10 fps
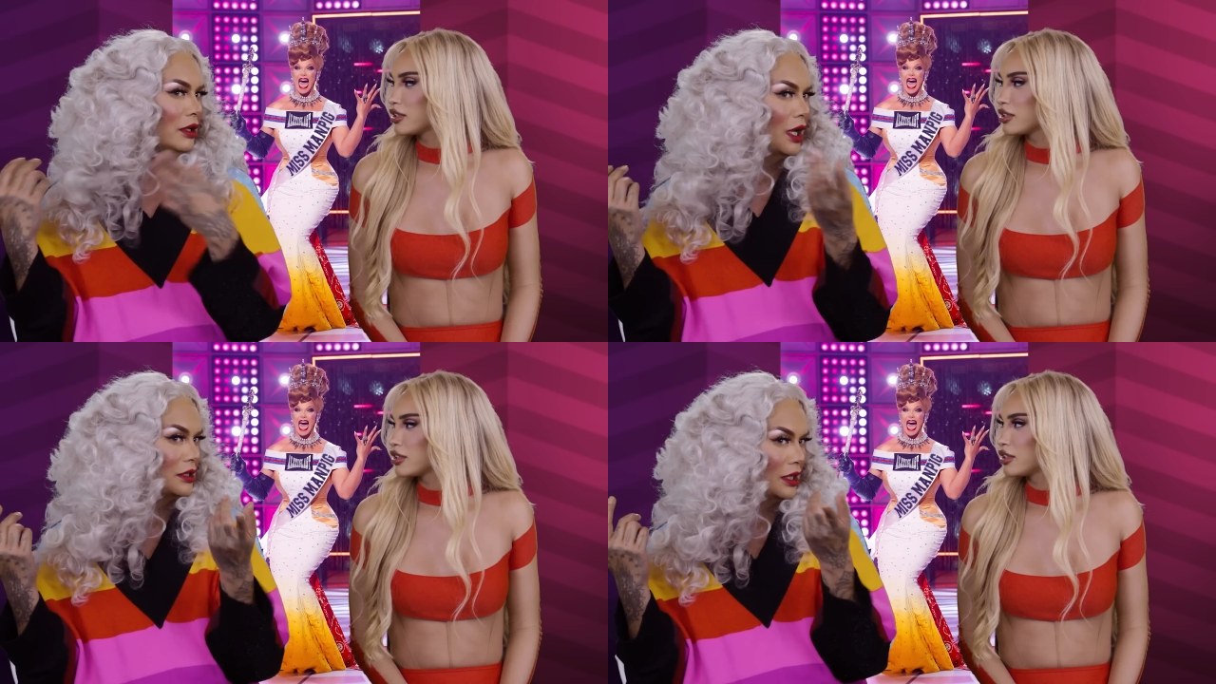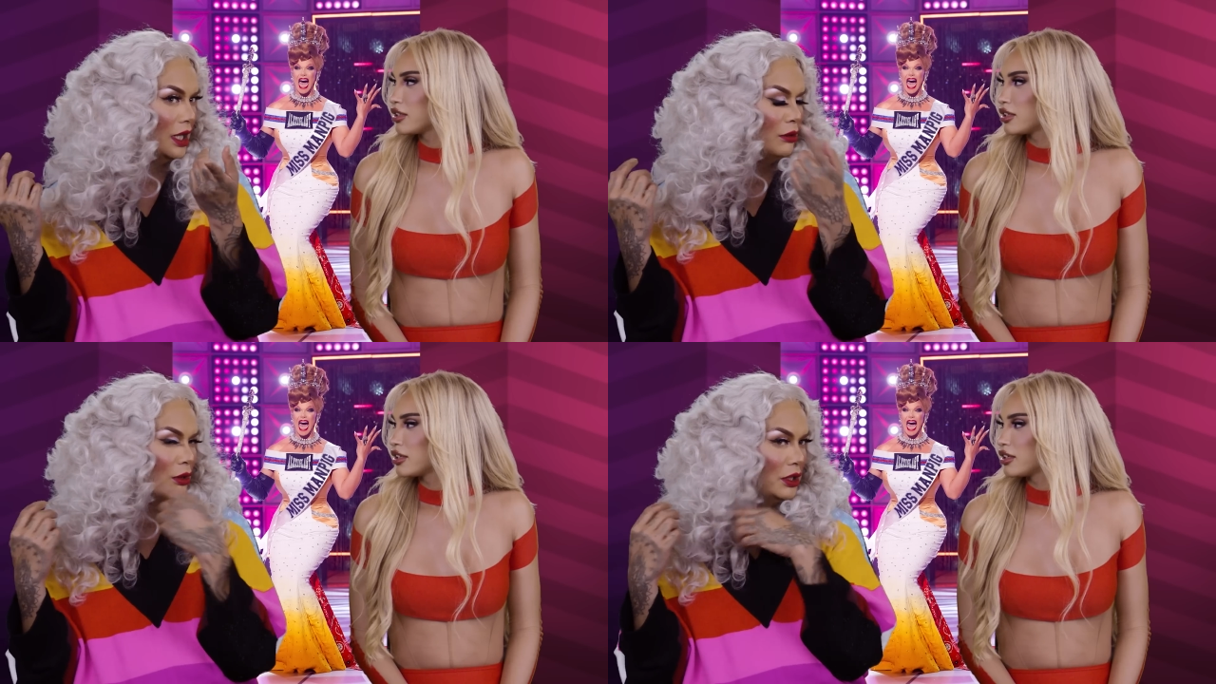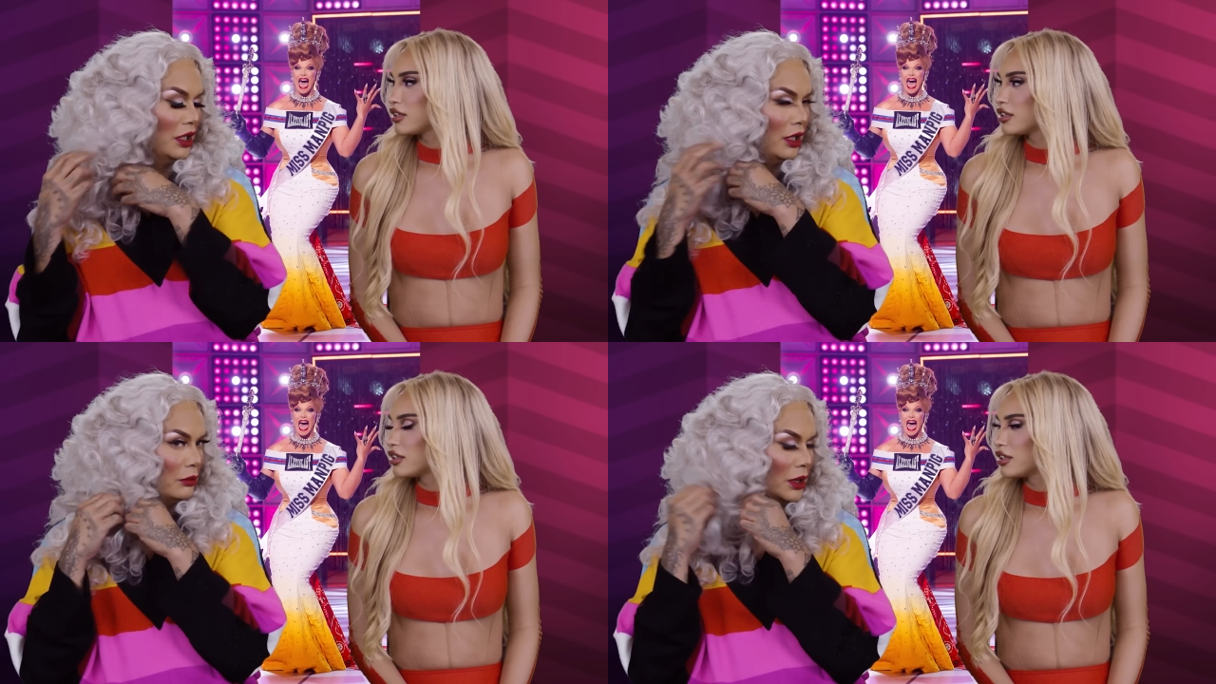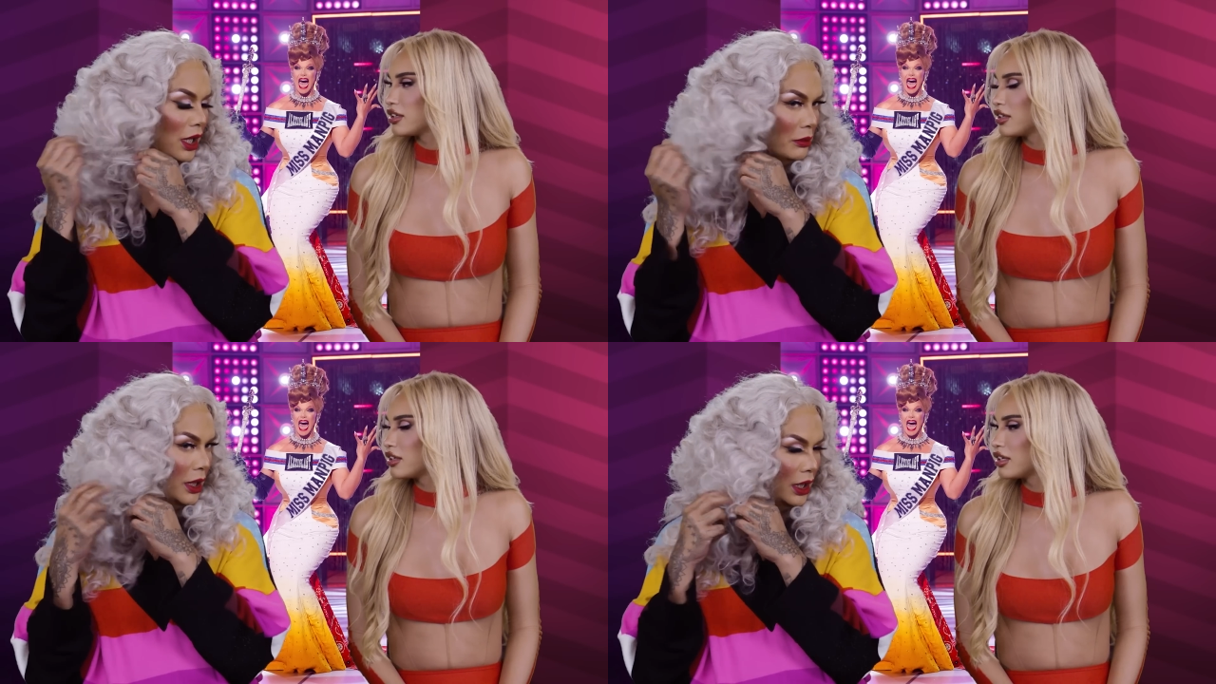Speaker 1: Not to that one yet, but
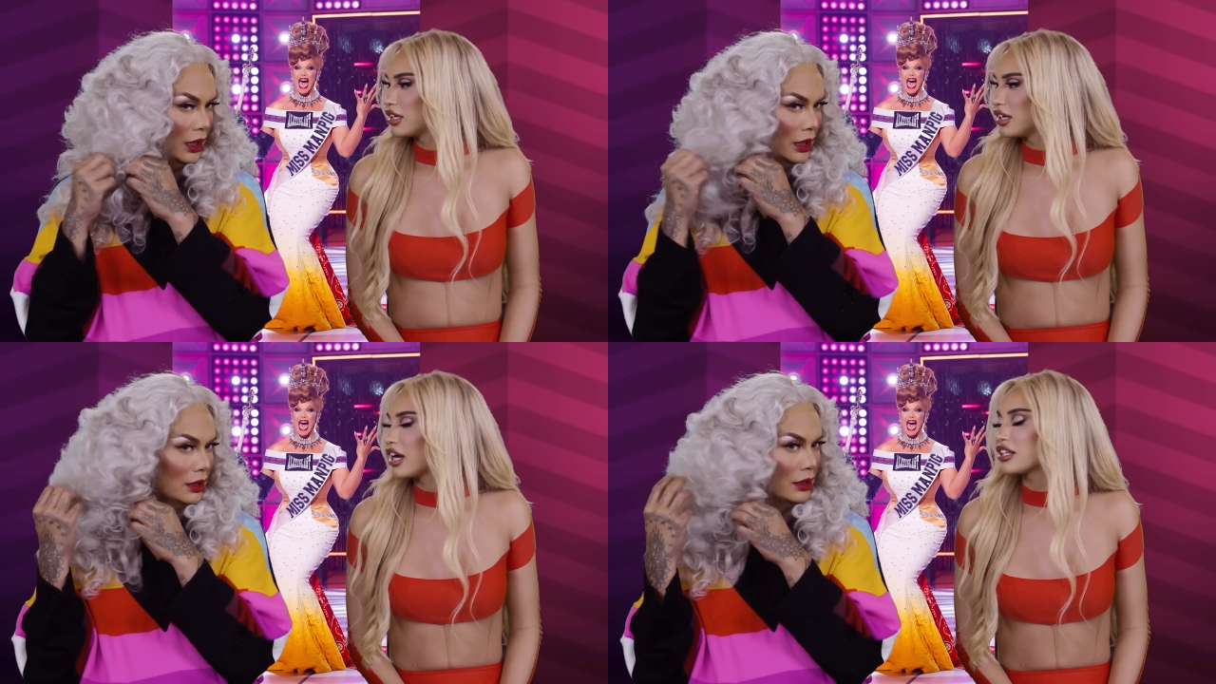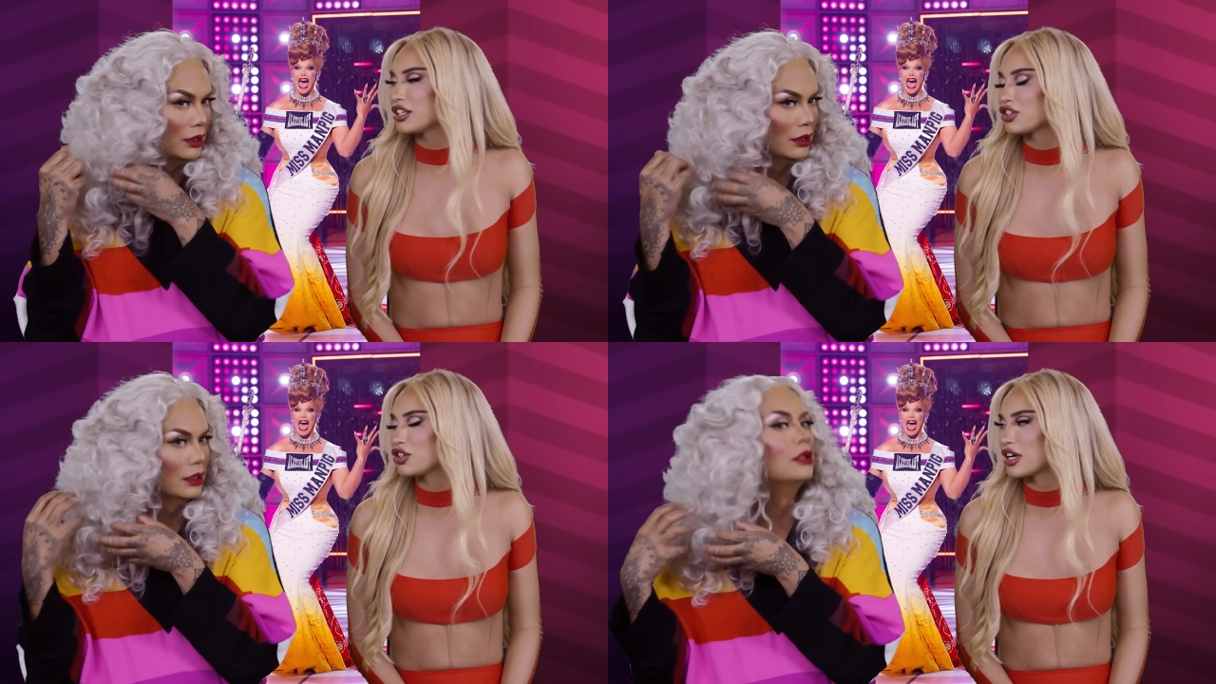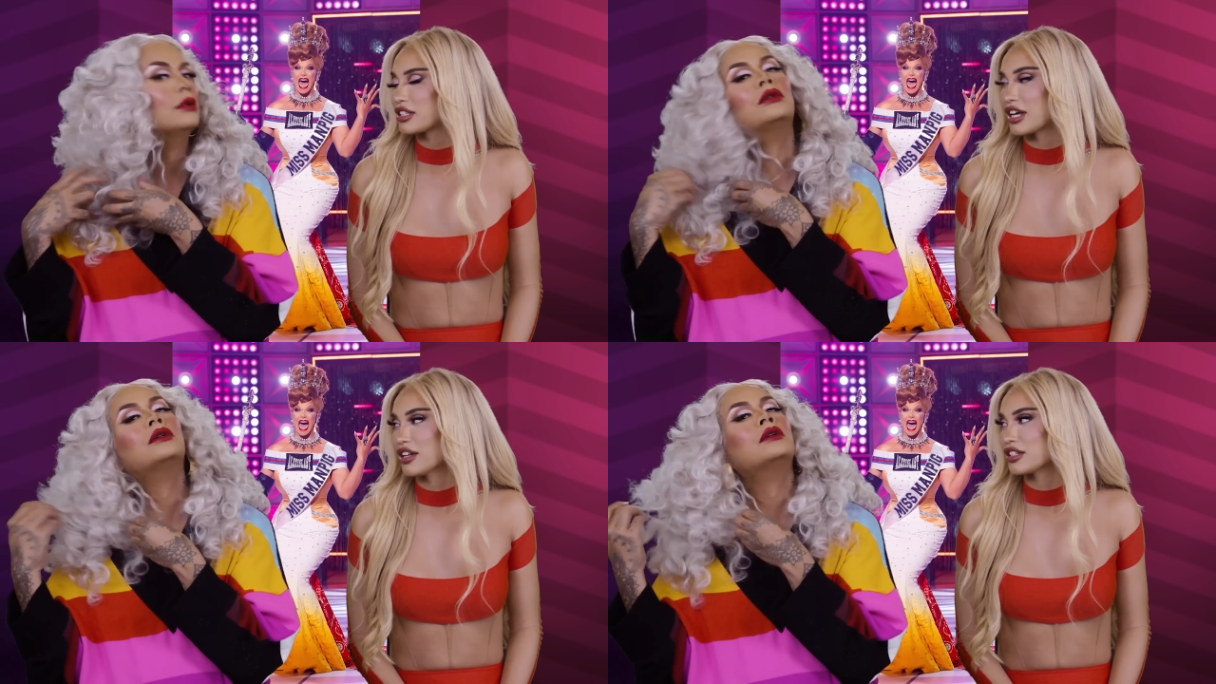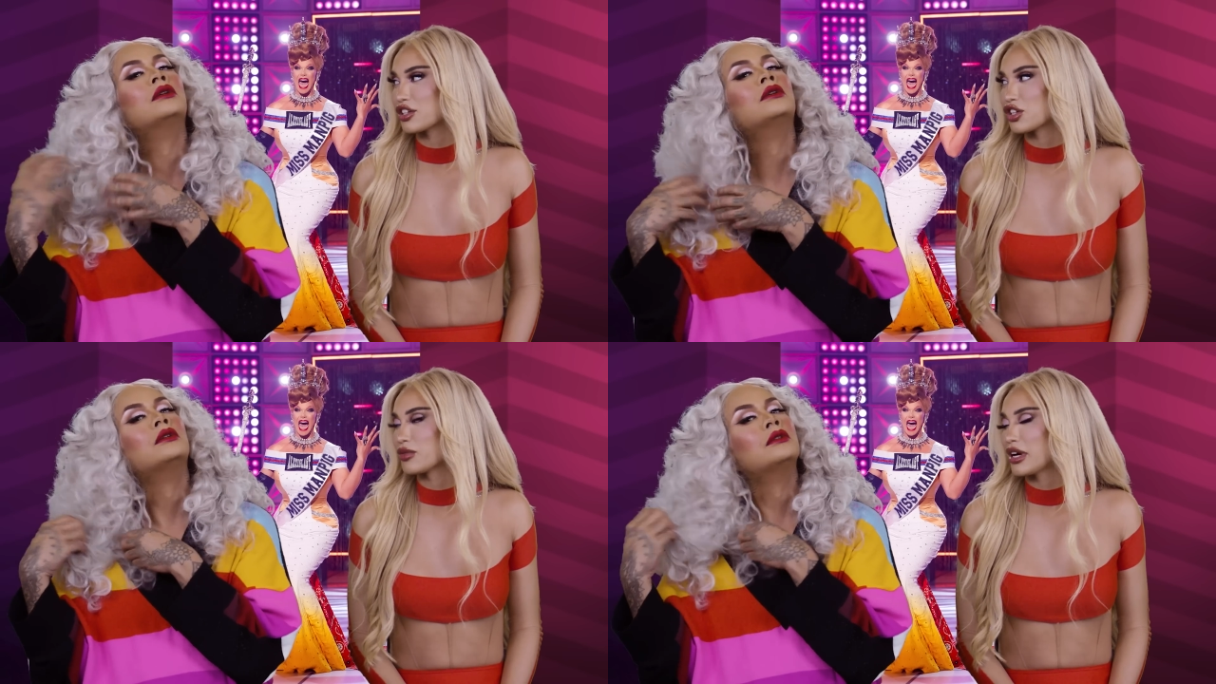I
Speaker 2: might. I think you. It sounds
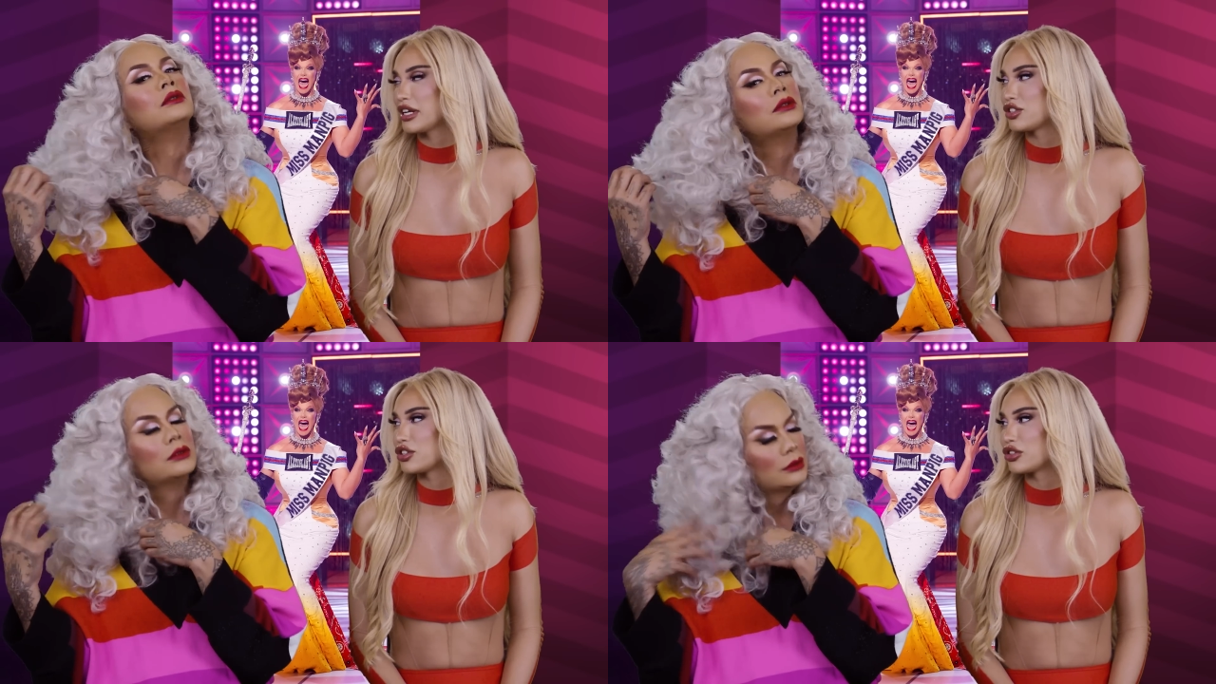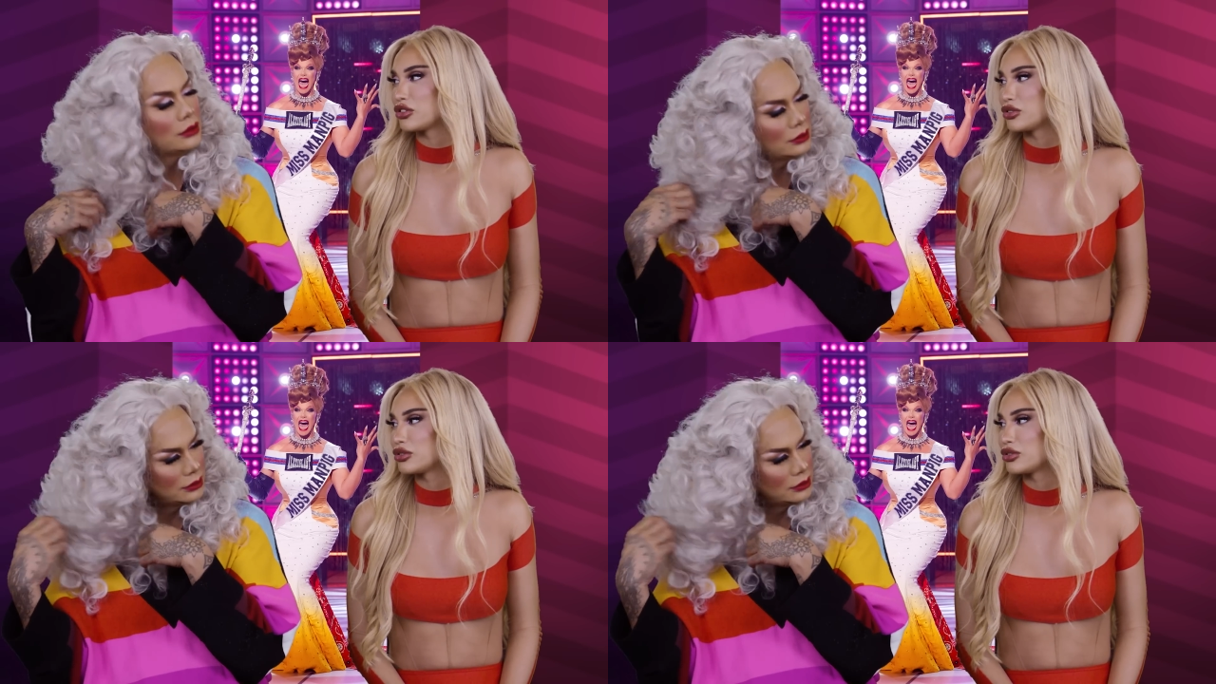like you're ready to.